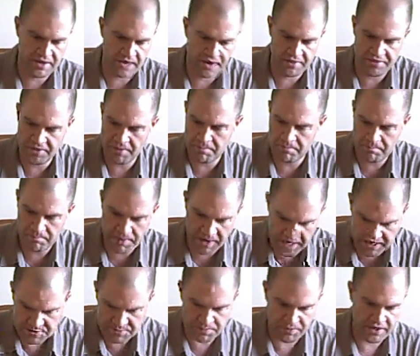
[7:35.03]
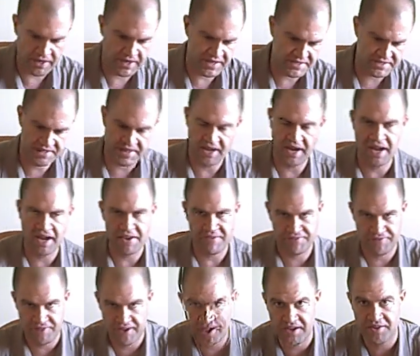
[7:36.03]
Now the best place that I
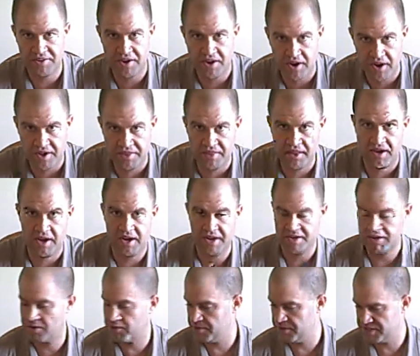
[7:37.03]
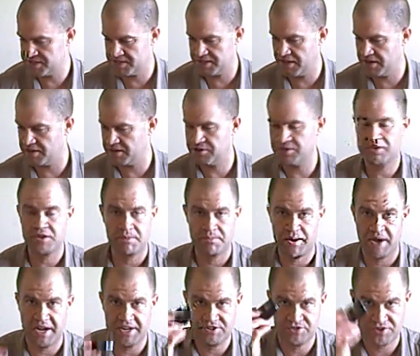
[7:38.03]
found online, and coincidentally you can
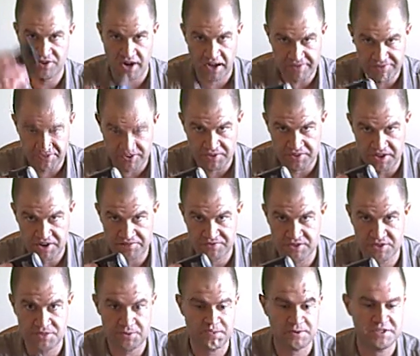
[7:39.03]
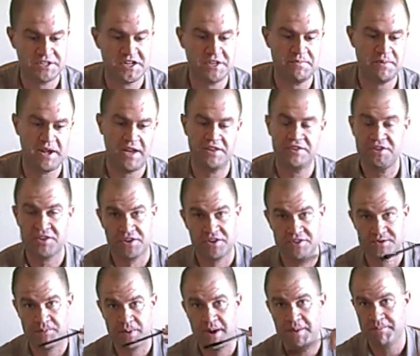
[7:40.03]
buy Triflow there for super cheap and you can
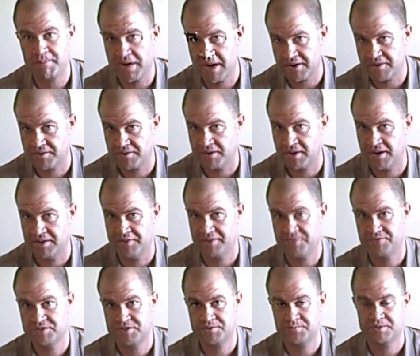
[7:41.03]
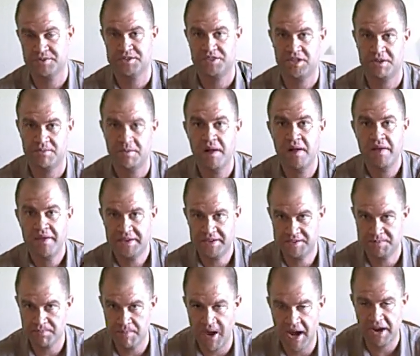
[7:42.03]
also buy macro line there for super cheap,
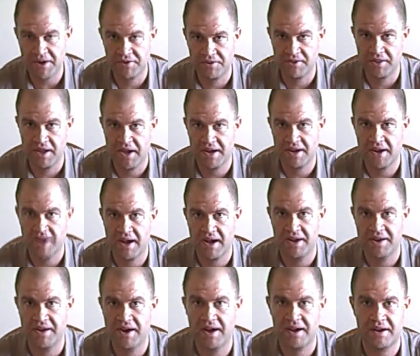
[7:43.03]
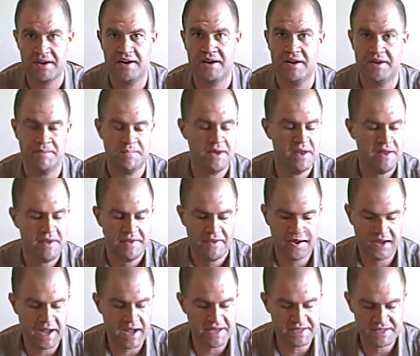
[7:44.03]
is macrolineguy.com.
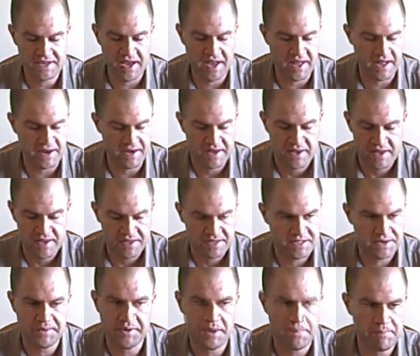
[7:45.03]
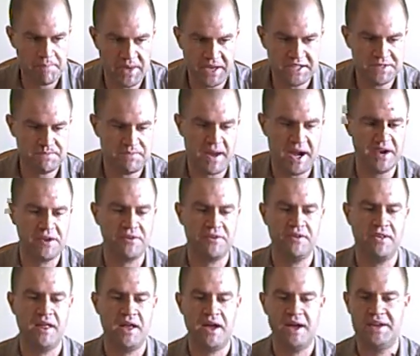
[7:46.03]
The guy's got some of the best
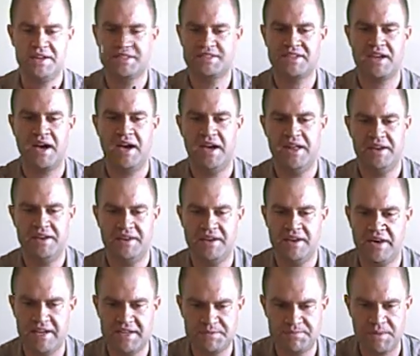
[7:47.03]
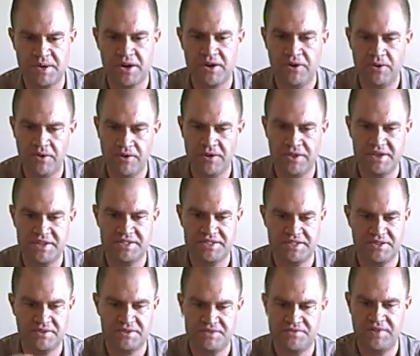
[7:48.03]
macro line. It's got a nice big hole in it,
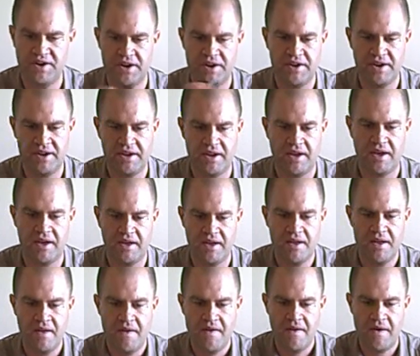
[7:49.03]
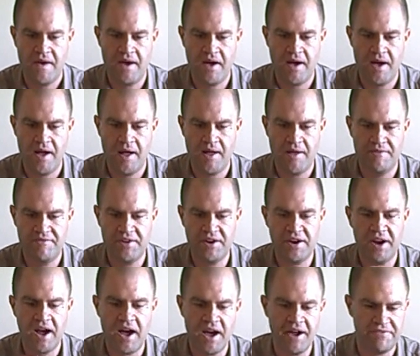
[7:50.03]
so it's very
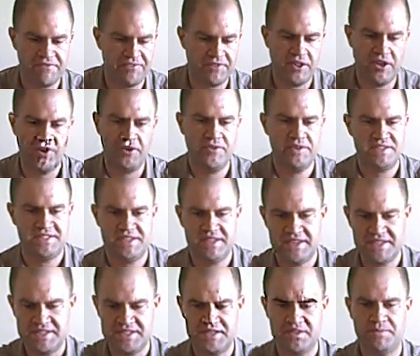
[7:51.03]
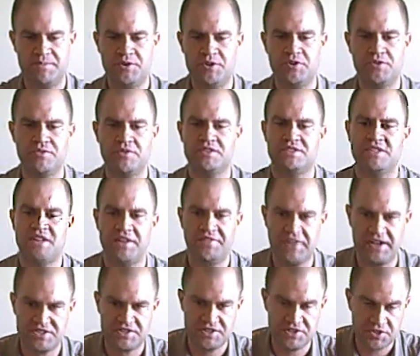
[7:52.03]
high flow. It's easy to maneuver. It's
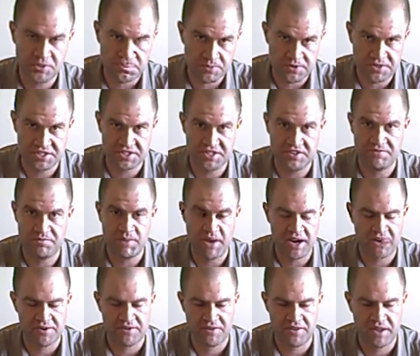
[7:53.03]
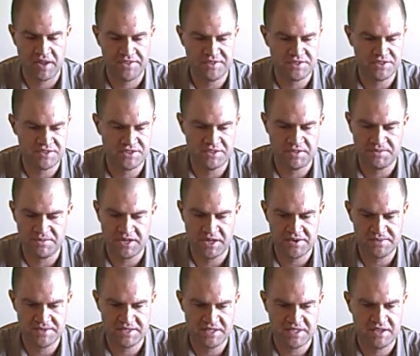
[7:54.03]
not that super stiff macro line that you
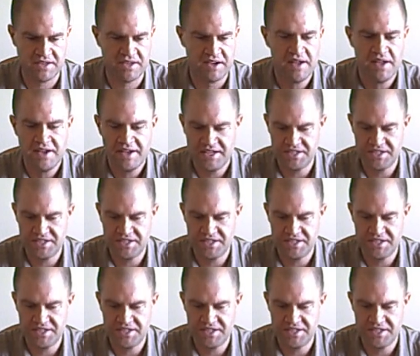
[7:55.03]
sometimes see.